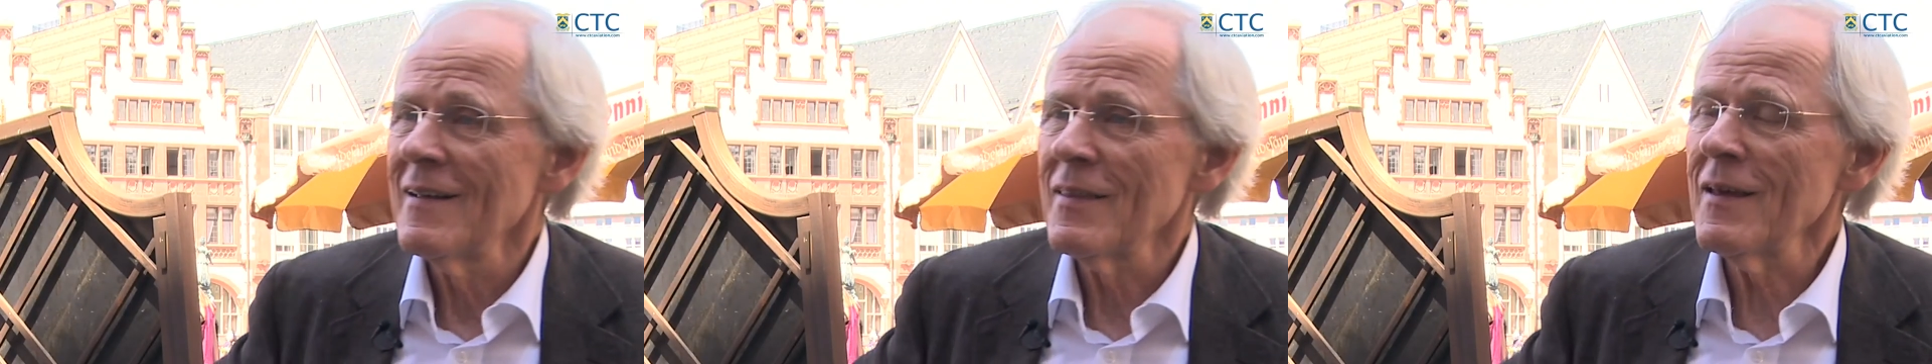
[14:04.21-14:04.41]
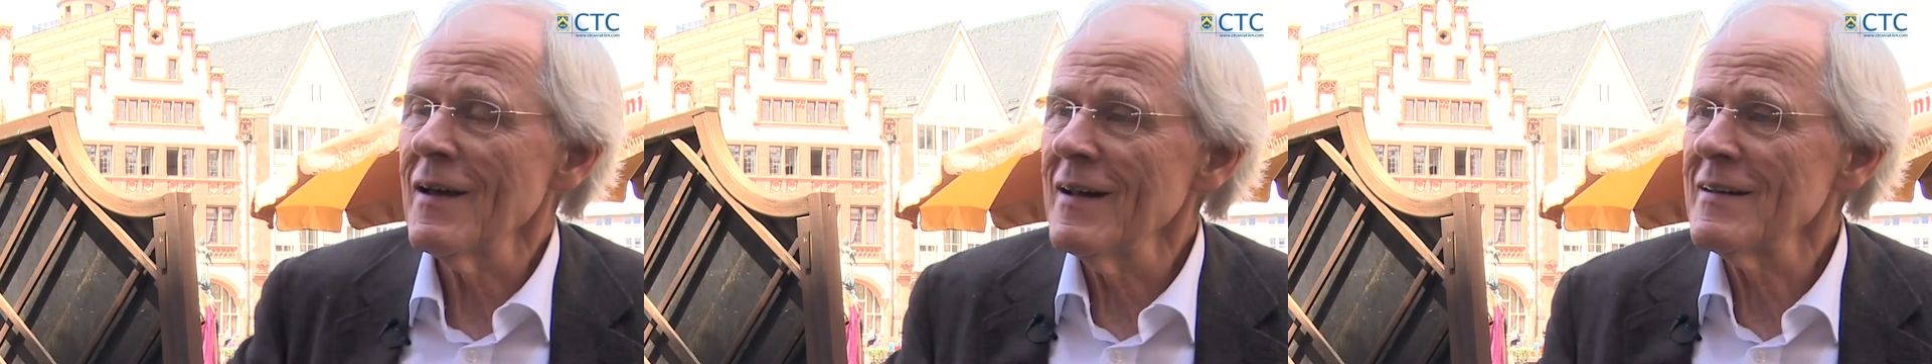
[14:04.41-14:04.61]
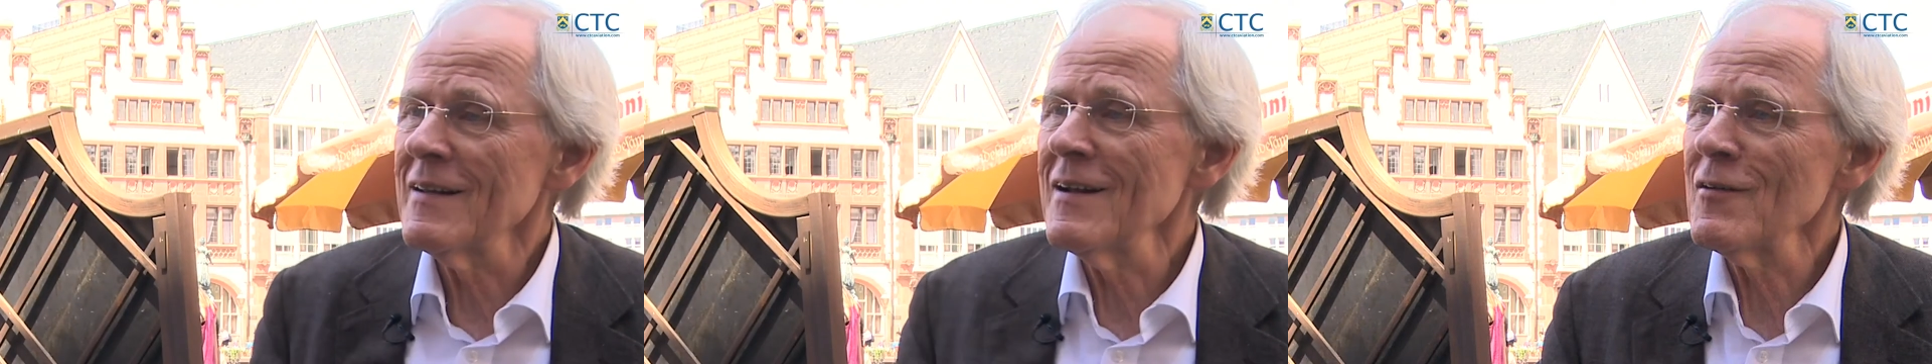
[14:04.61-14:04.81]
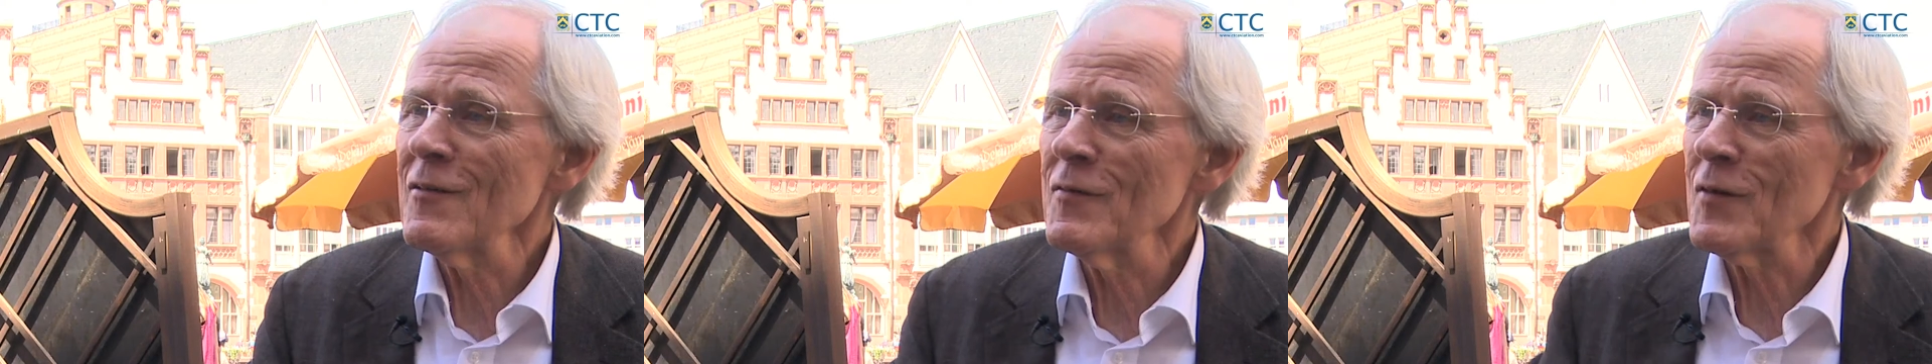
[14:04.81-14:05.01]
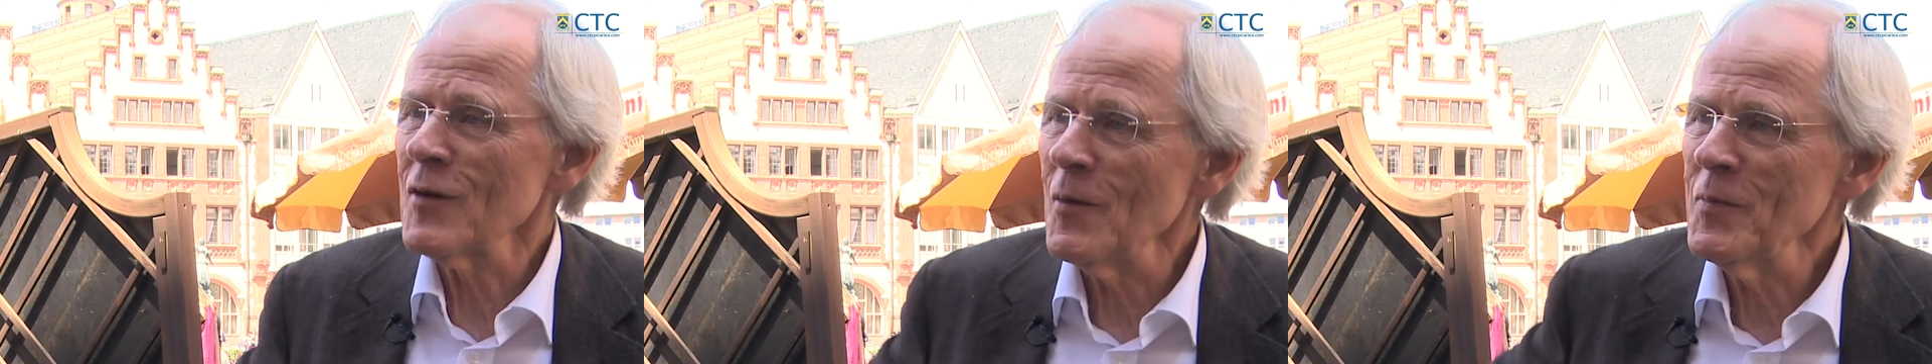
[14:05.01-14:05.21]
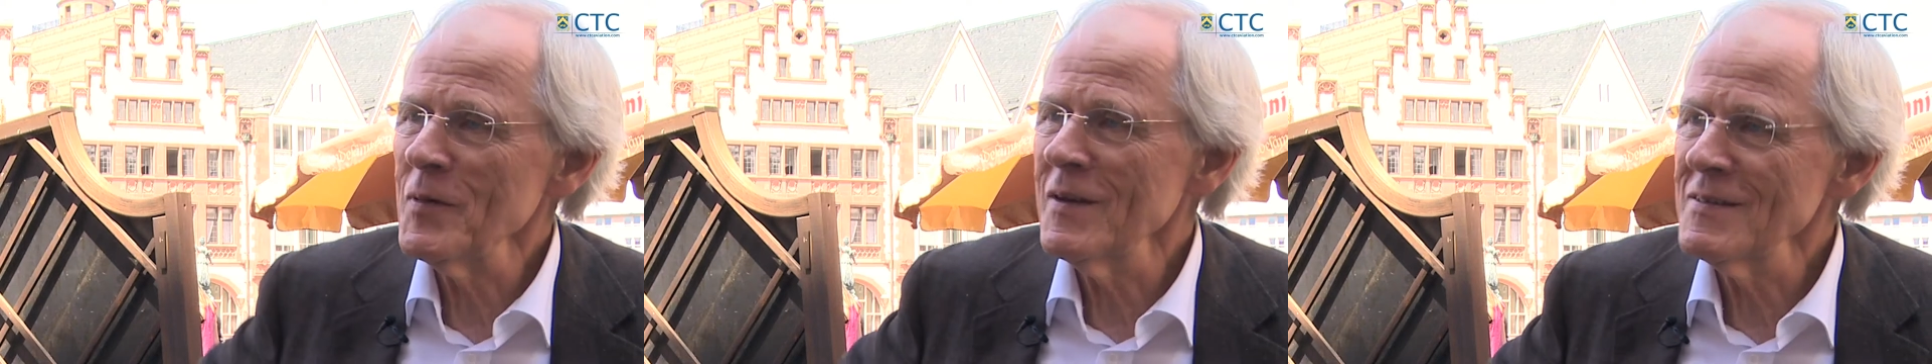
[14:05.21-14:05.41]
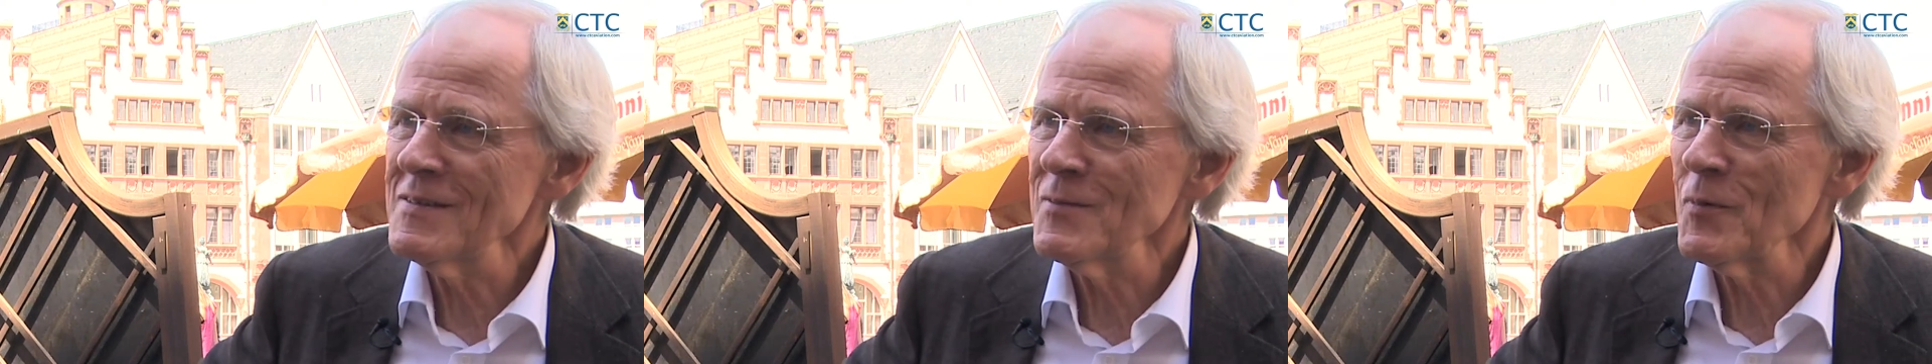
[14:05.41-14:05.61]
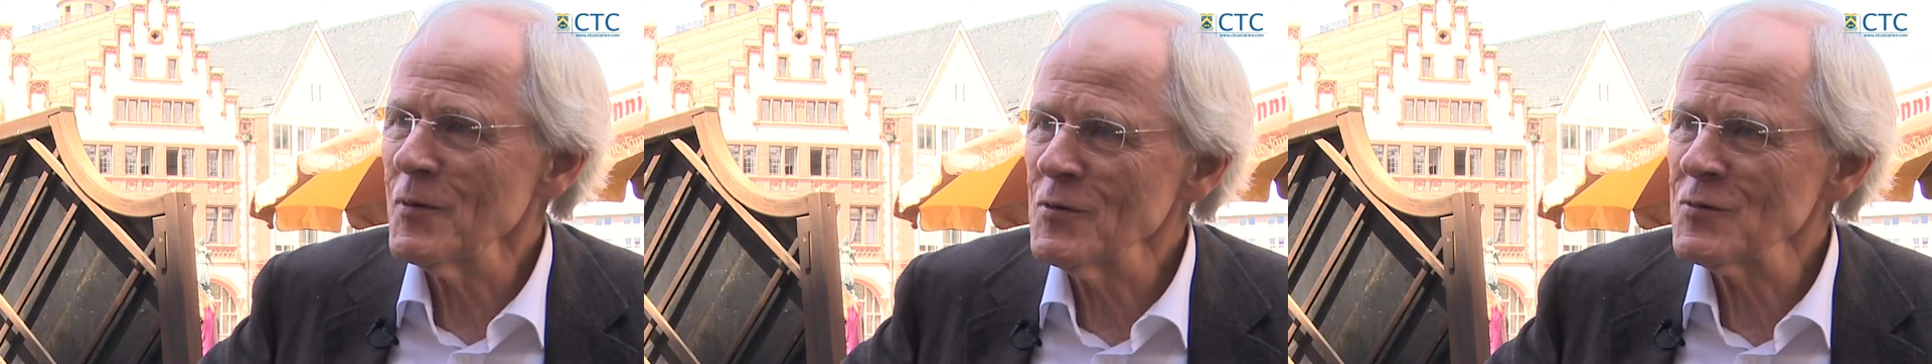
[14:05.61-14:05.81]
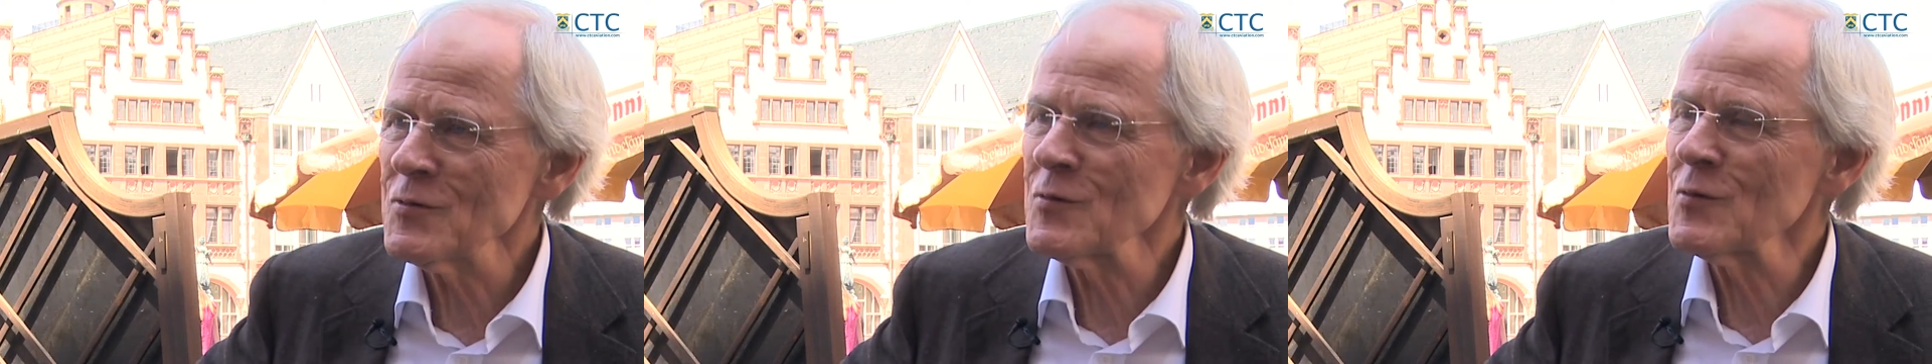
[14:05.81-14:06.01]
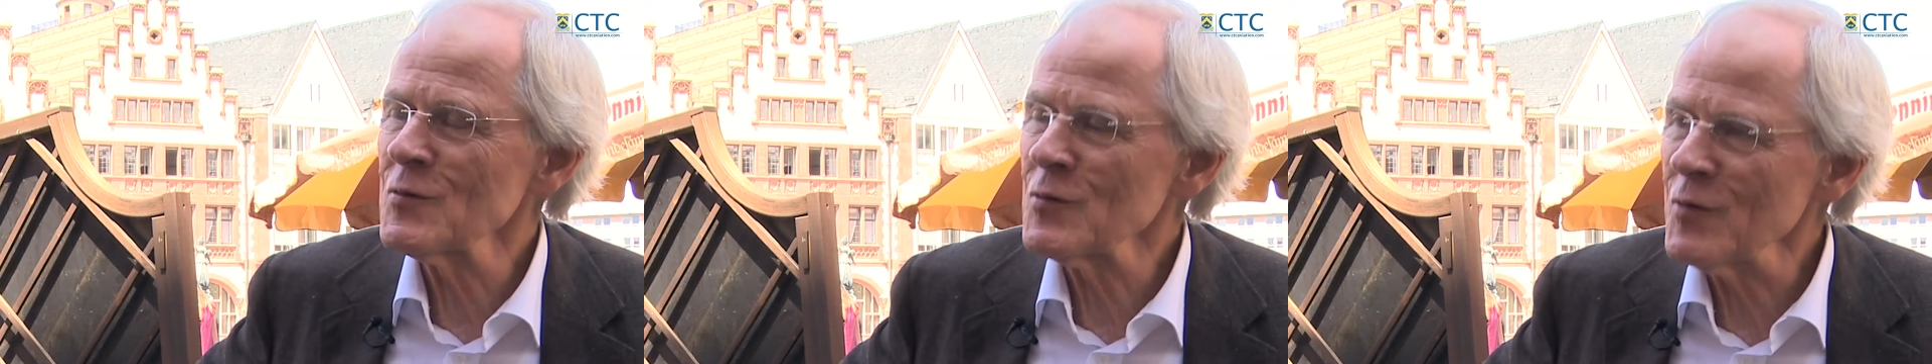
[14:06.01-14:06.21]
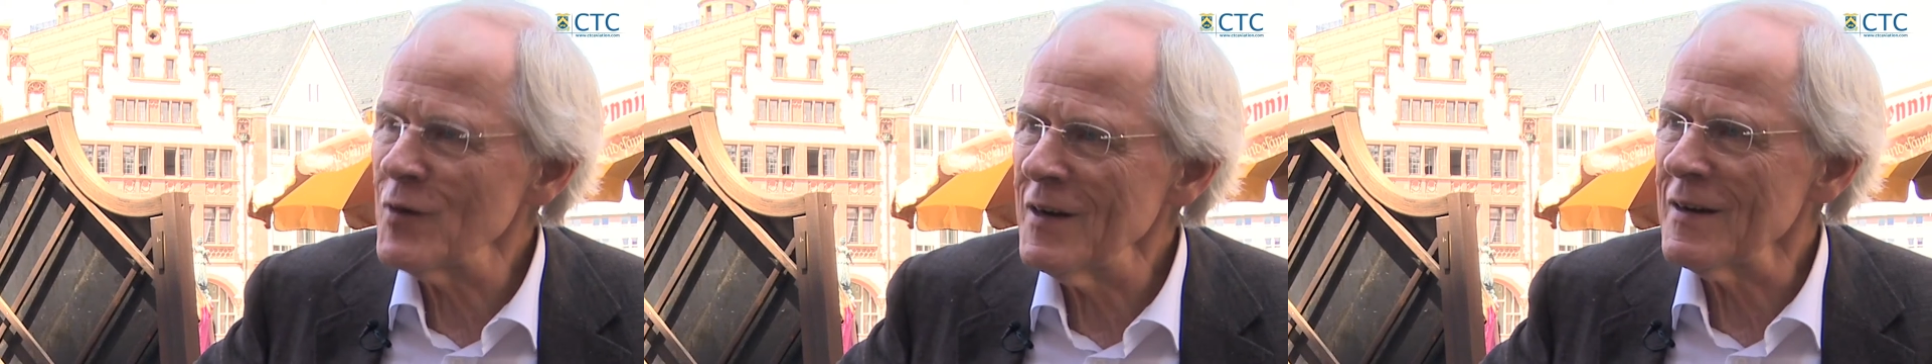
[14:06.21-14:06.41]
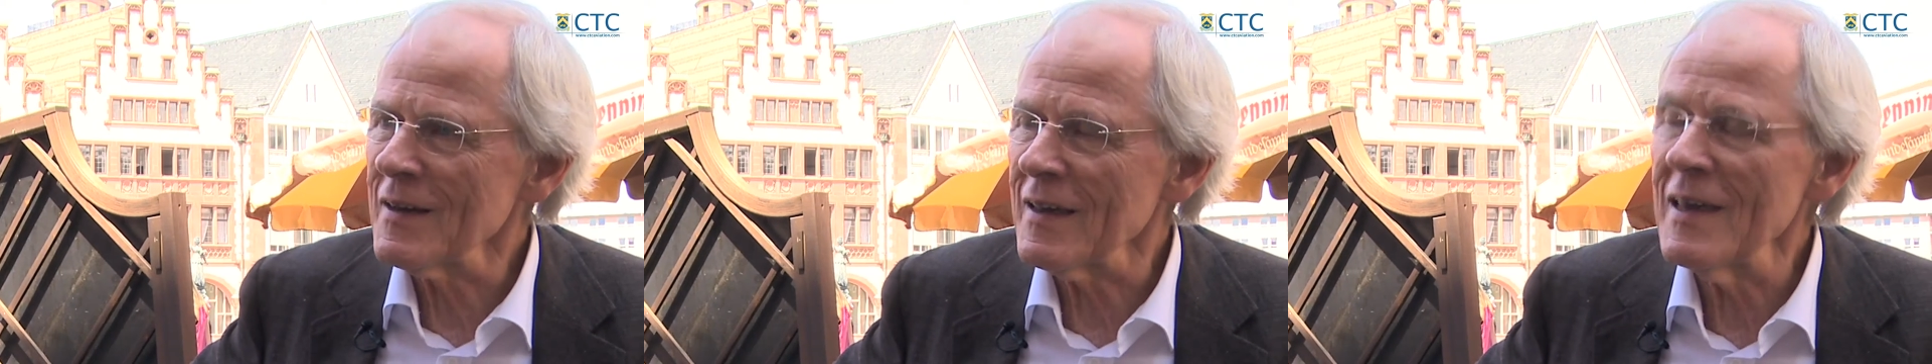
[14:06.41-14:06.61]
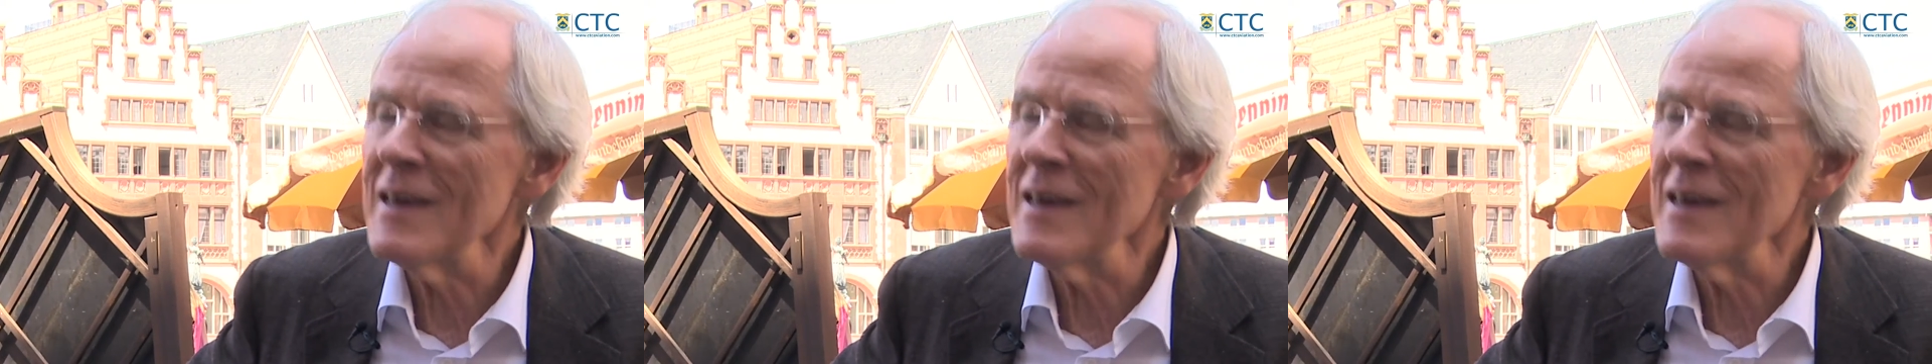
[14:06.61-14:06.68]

the idea of a competency push to training,